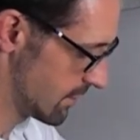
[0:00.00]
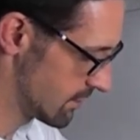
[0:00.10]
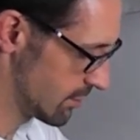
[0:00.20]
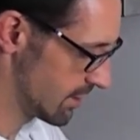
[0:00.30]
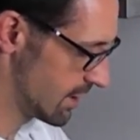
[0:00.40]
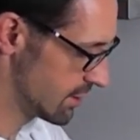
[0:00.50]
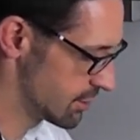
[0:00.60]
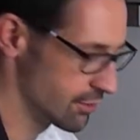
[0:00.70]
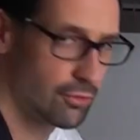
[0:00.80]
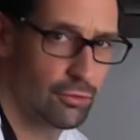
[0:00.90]
Again, it's
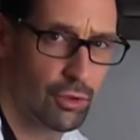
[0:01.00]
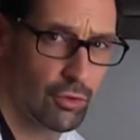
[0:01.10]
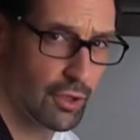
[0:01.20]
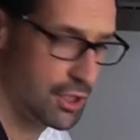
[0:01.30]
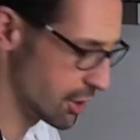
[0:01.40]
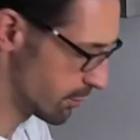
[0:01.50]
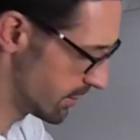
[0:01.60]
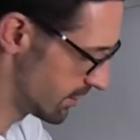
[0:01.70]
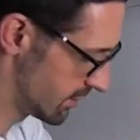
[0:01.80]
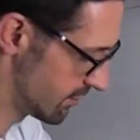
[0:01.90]
just roughly chopping
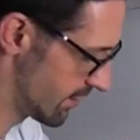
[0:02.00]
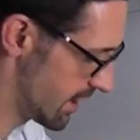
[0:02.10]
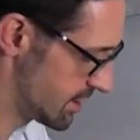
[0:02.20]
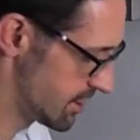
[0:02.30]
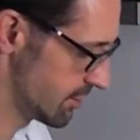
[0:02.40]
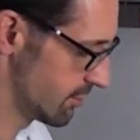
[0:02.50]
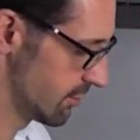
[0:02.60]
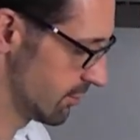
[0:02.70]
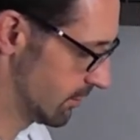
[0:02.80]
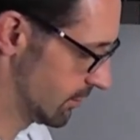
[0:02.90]
this veg.
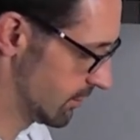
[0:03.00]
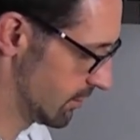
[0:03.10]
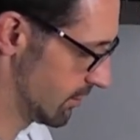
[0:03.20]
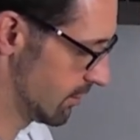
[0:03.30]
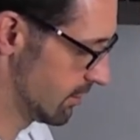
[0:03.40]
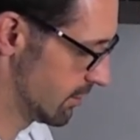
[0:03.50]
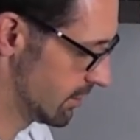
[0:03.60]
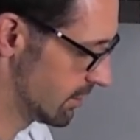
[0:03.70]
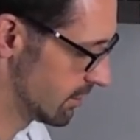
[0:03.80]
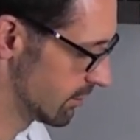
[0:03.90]

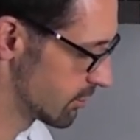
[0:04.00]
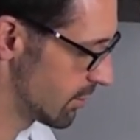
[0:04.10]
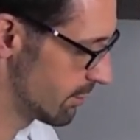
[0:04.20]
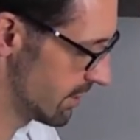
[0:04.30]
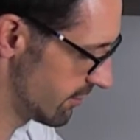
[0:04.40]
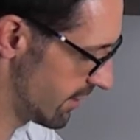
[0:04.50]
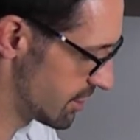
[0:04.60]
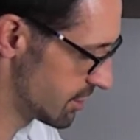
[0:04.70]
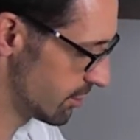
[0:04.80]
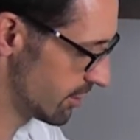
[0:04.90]
It's quite a bit of
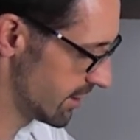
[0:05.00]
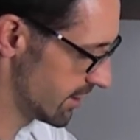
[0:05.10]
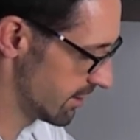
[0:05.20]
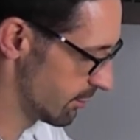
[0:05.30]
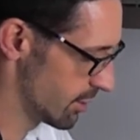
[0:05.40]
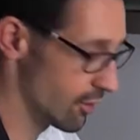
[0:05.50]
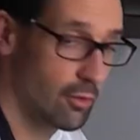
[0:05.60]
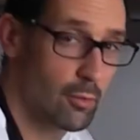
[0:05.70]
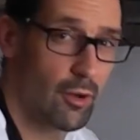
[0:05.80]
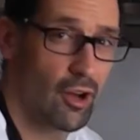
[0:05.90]
veg already that we got
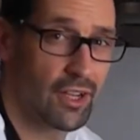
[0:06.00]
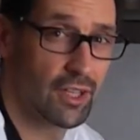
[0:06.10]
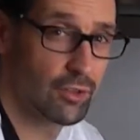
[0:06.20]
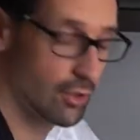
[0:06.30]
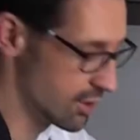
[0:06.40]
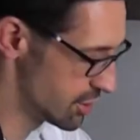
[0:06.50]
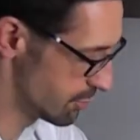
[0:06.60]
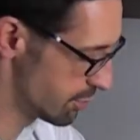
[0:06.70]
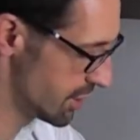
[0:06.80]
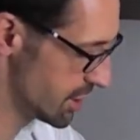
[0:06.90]
from the market. It's already
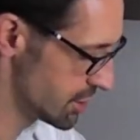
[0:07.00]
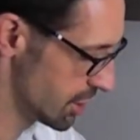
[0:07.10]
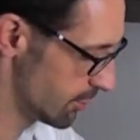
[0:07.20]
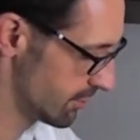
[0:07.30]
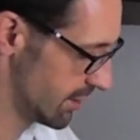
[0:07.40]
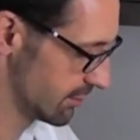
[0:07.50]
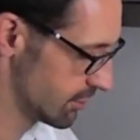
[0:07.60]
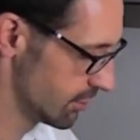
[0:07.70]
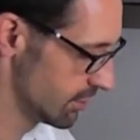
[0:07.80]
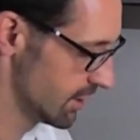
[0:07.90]
pre-chopped, that's
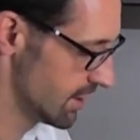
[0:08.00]
good.